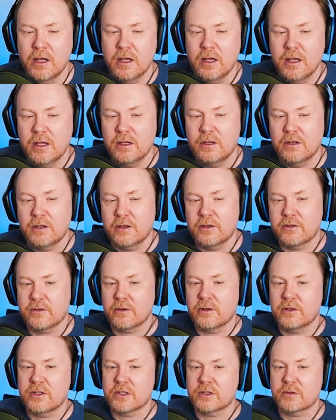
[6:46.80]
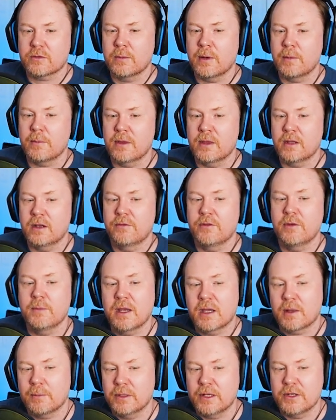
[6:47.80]
you can sort of just remember that if you
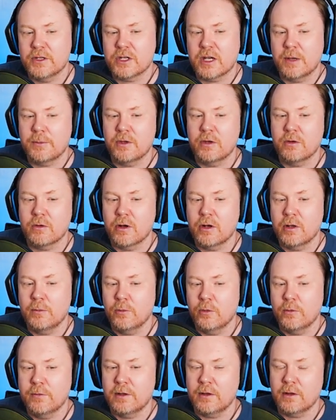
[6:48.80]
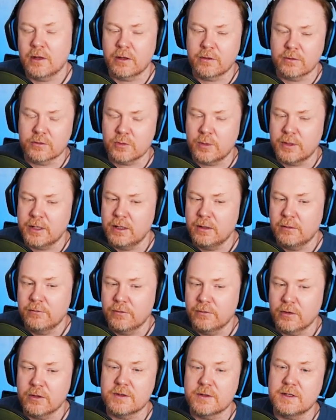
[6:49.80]
make a blend shape and you're only moving like 20
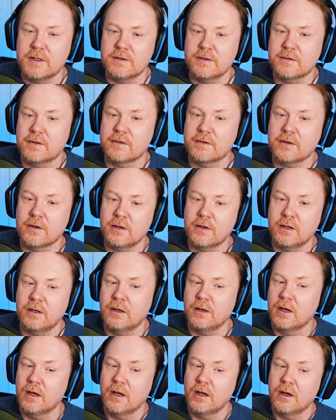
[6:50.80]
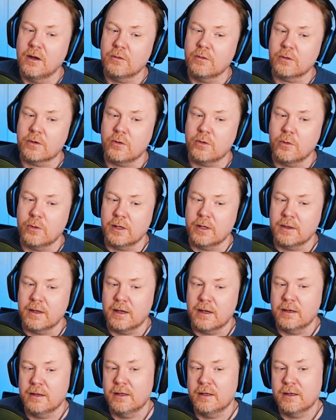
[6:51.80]
vertices, it's only recording
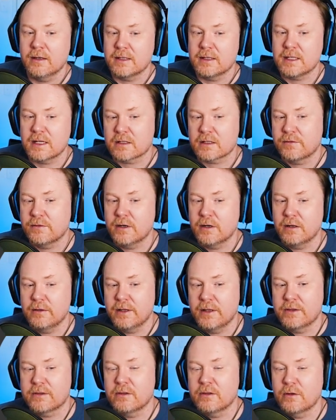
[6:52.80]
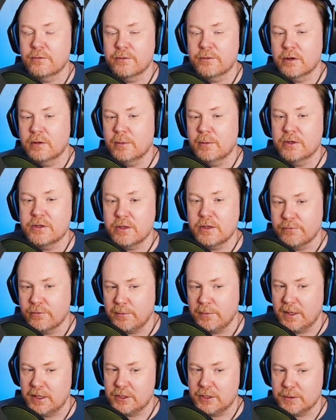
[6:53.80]
that. And in a text file, that's not very much
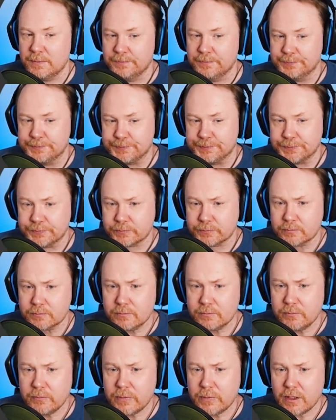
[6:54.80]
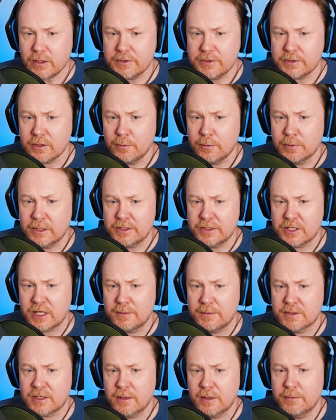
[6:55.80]
information. So blend
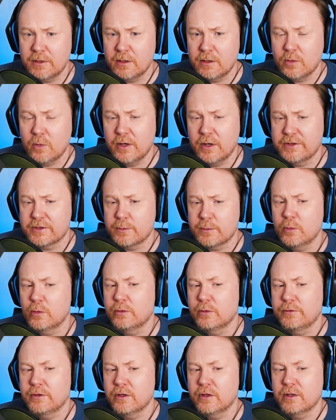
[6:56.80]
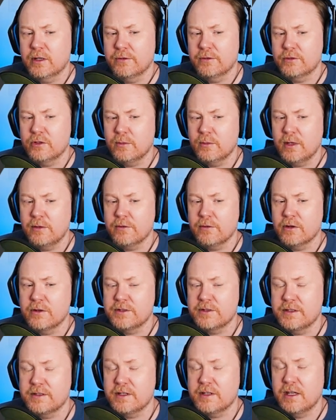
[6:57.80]
shapes can be quite small if you don't have too many
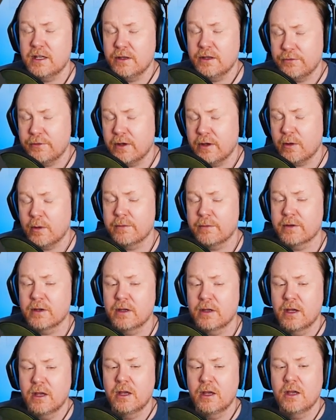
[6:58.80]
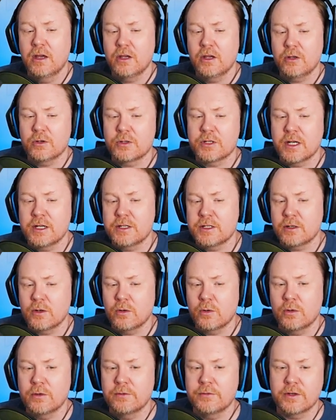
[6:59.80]
vertices. If, however, you're changing
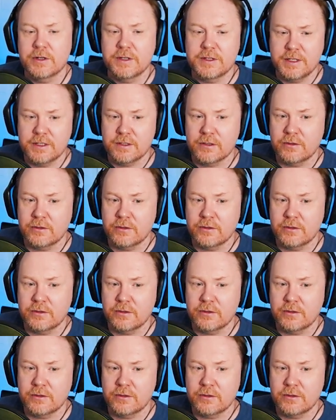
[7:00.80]
all the vertices on your